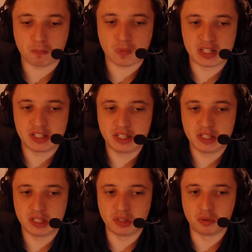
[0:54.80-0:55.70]

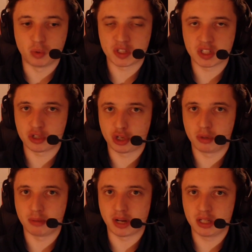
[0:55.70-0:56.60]
He was in Show Me
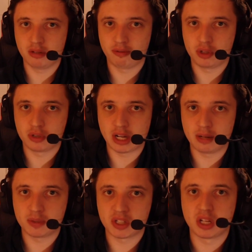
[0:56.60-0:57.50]
the Money a few
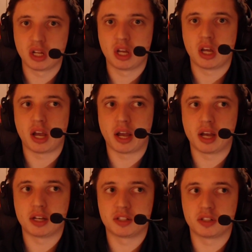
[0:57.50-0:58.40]
times,
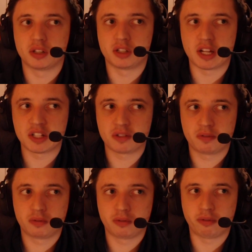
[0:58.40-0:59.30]
and the last
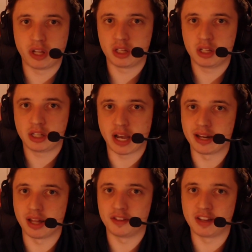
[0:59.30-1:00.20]
thing he kind
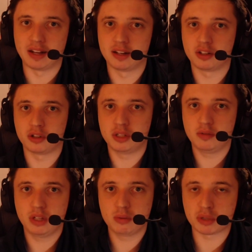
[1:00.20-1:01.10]
of attended on
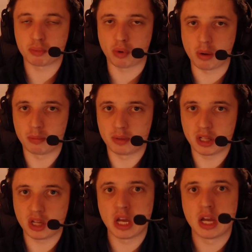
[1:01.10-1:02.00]
TV was
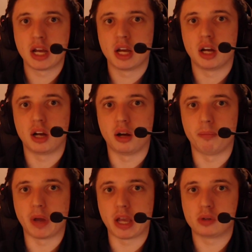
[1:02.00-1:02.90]
probably
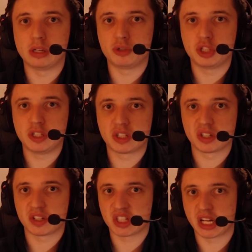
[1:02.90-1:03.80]
AOMG's
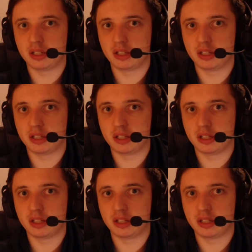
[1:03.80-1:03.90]
Sign